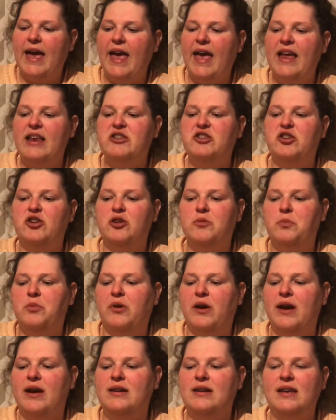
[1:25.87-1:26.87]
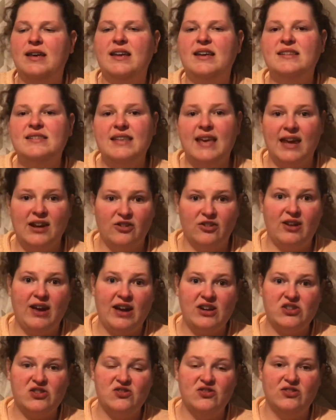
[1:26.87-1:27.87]
and your brand is
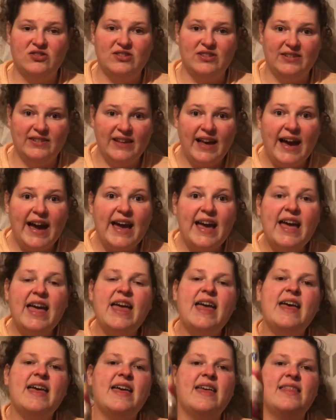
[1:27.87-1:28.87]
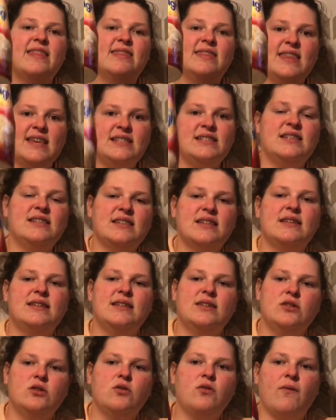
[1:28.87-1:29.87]
International Delight, this is a
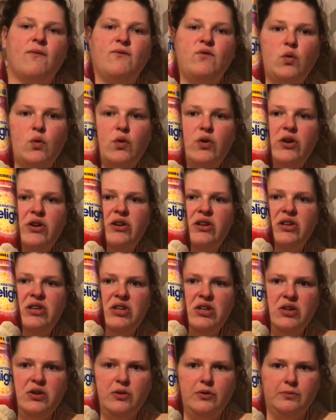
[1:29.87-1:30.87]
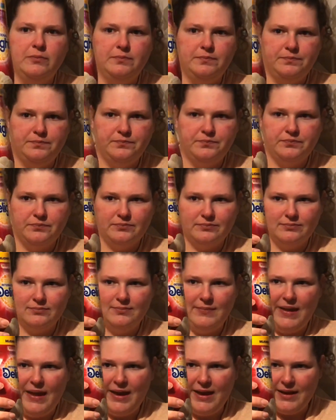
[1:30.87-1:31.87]
deal for you.
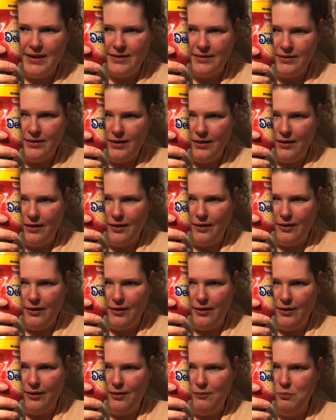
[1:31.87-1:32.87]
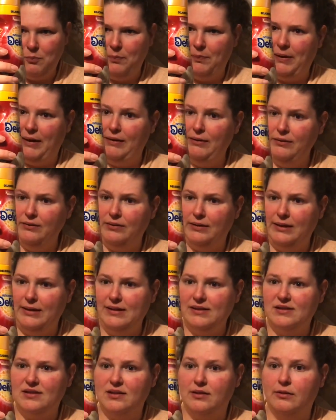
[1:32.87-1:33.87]
And apparently
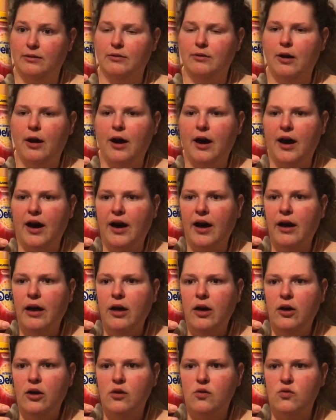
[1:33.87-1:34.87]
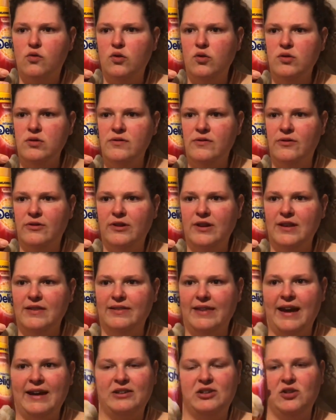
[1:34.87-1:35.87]
it's gluten-free
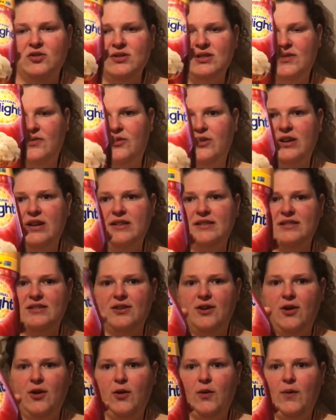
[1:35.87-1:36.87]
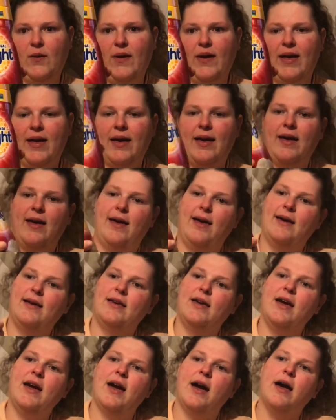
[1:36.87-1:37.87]
and lactose-free, so
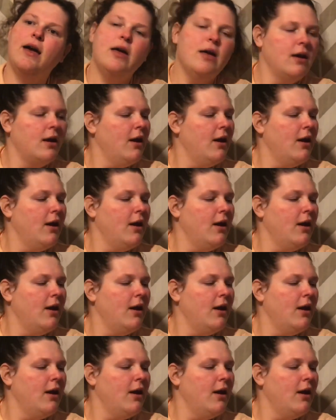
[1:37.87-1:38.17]
heck yeah.